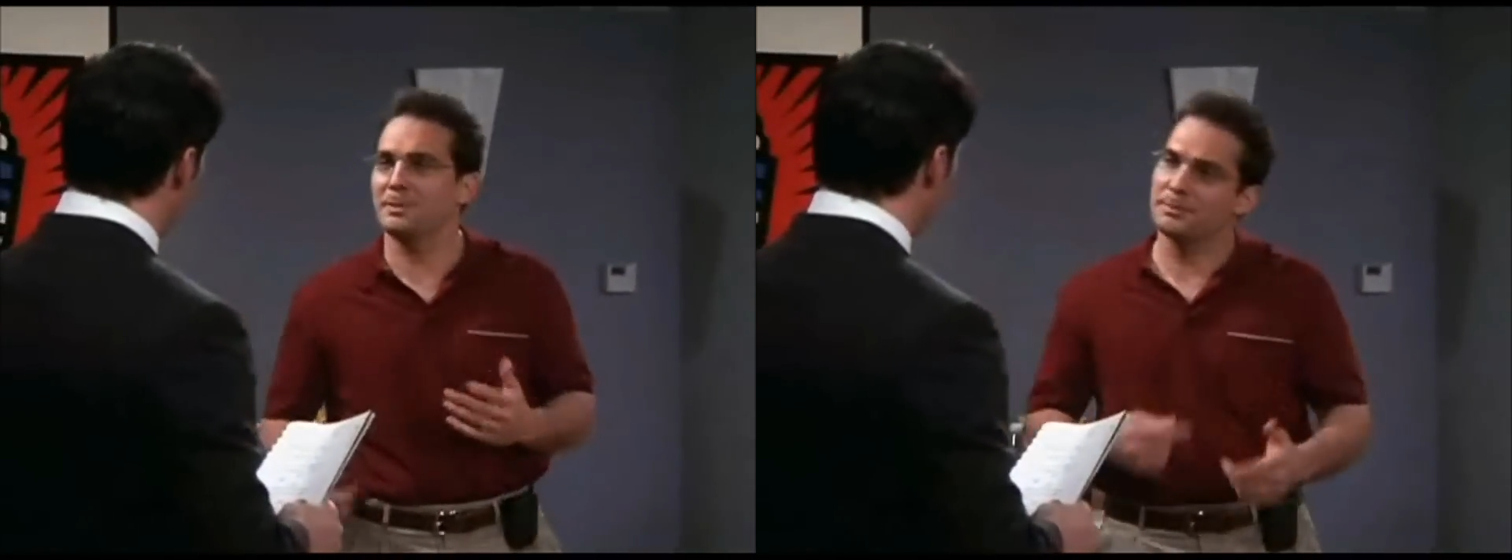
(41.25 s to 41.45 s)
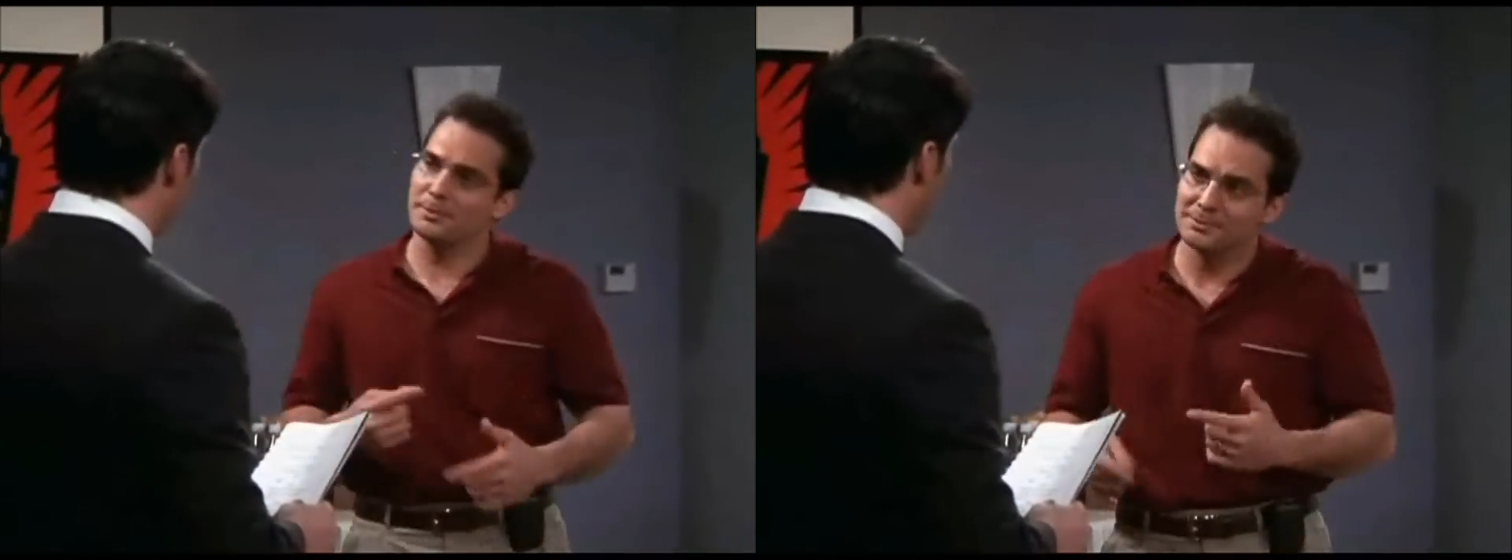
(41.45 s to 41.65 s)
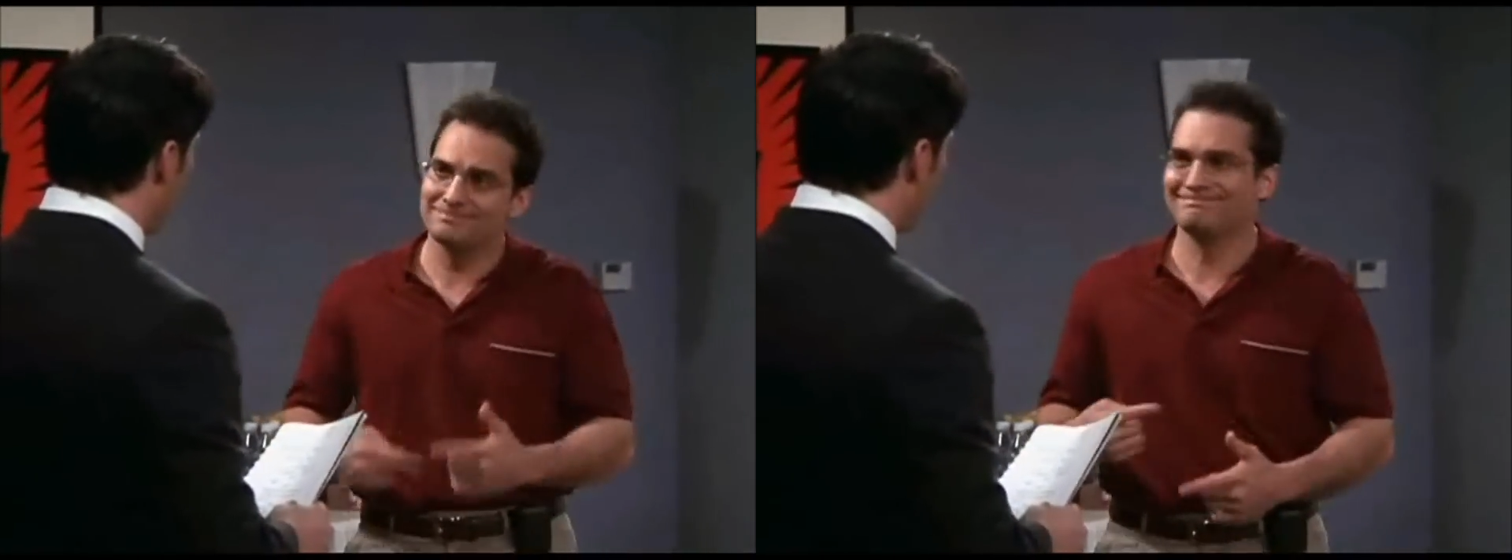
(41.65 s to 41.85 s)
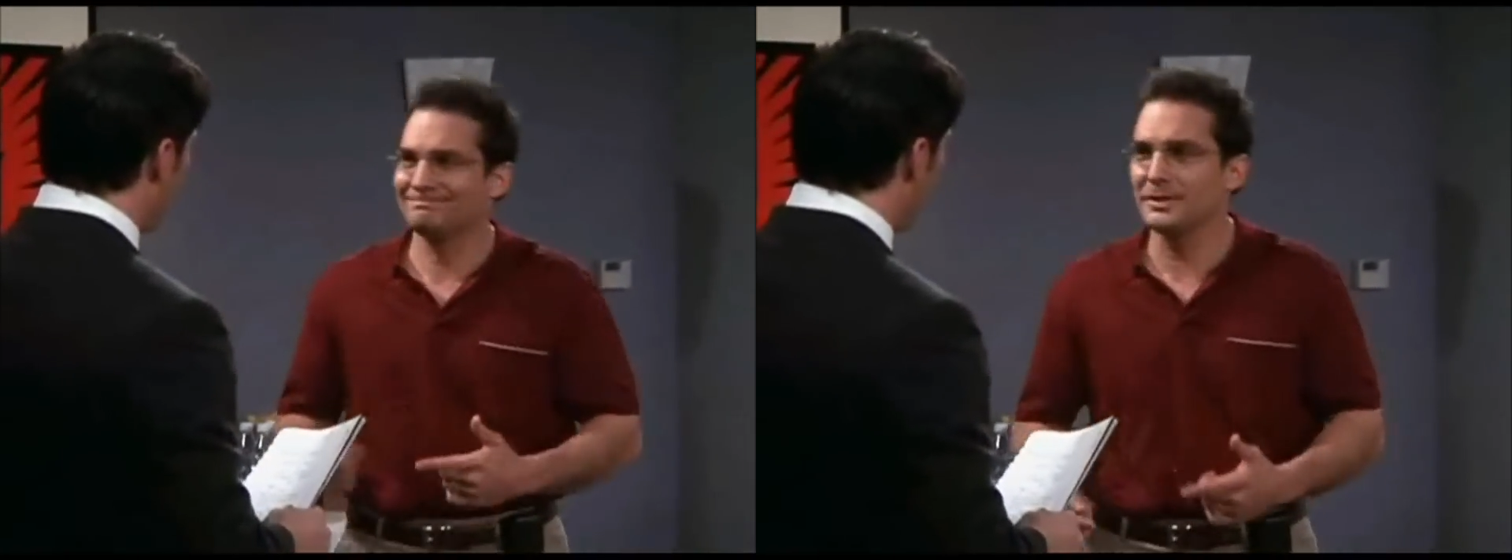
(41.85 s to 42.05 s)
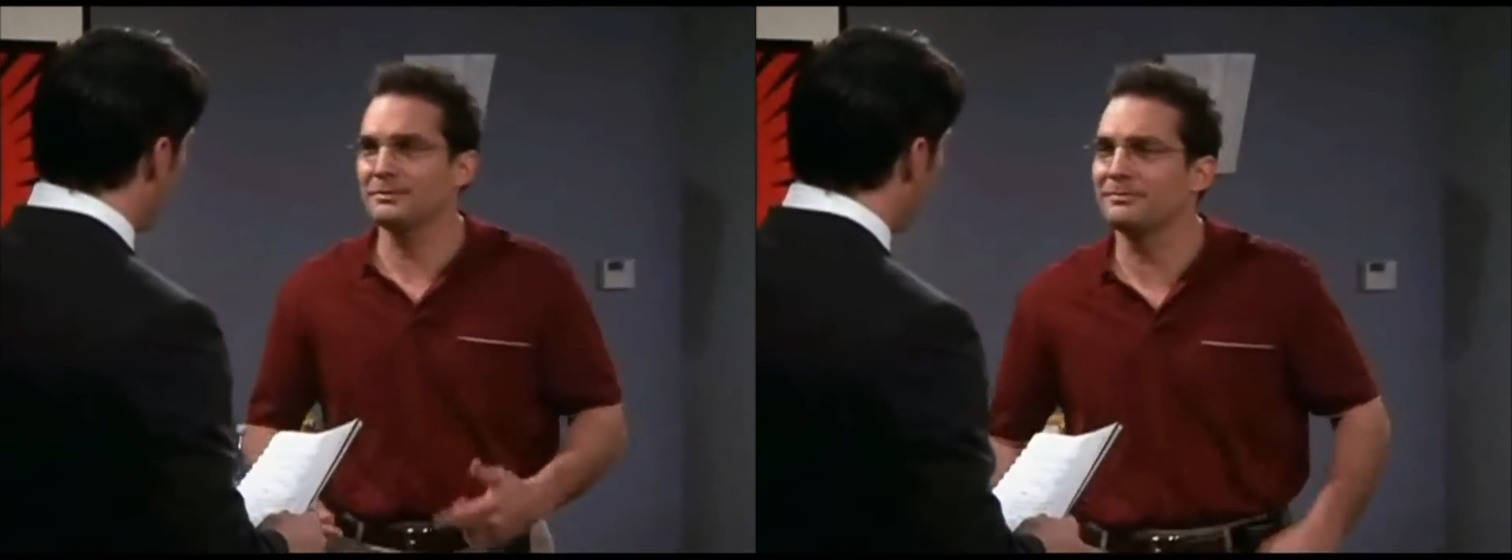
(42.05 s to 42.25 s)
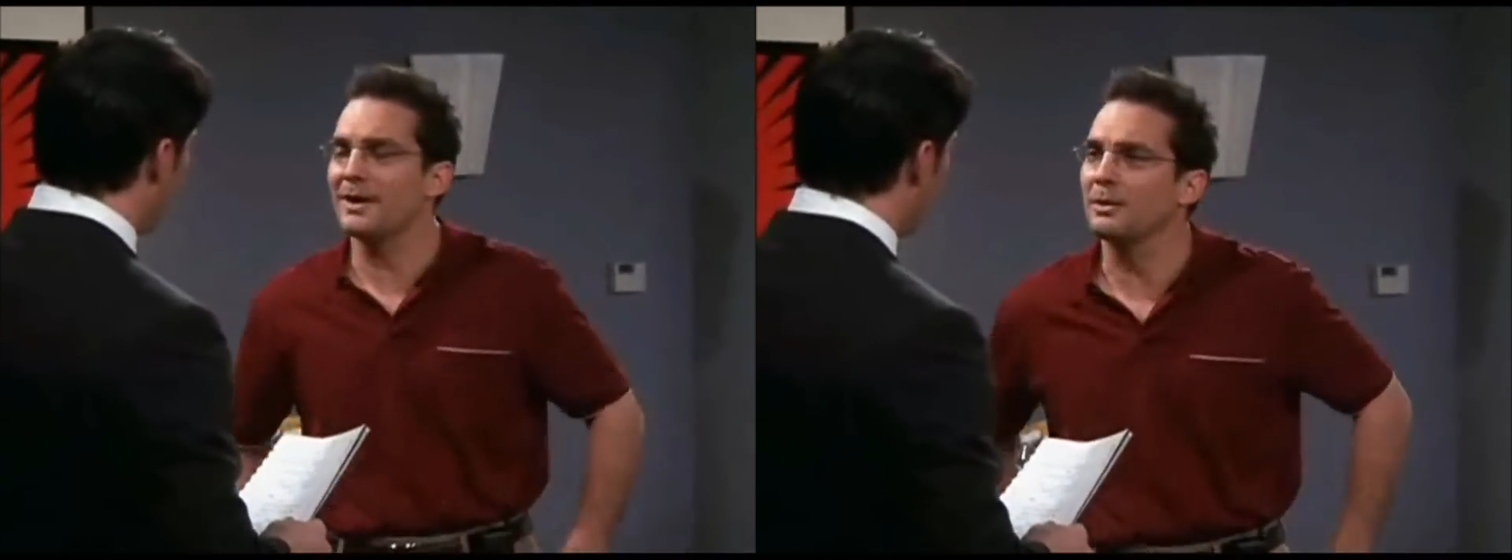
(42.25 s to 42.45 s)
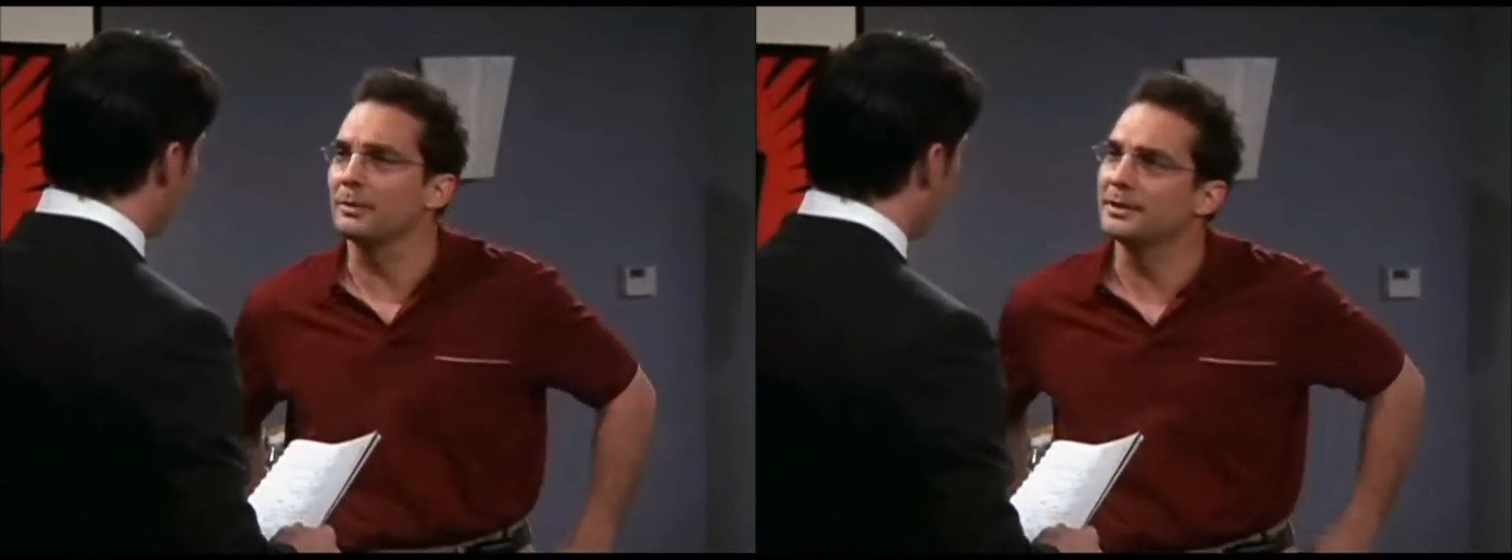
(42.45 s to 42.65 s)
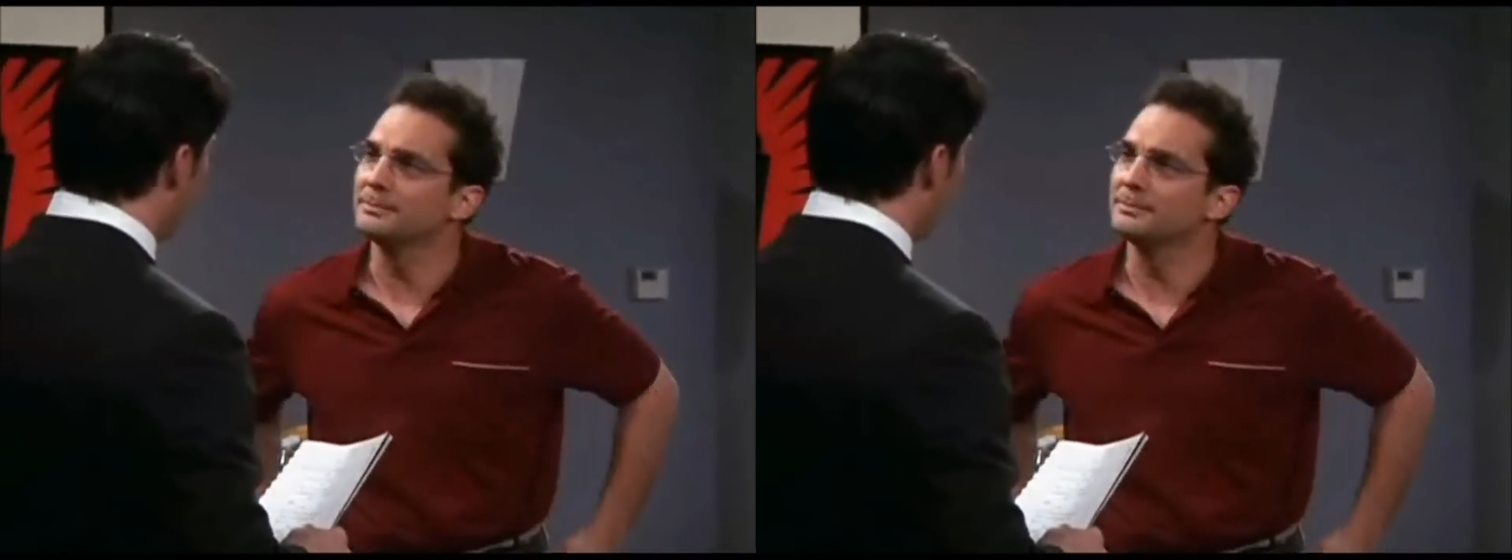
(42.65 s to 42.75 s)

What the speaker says: people didn't follow it.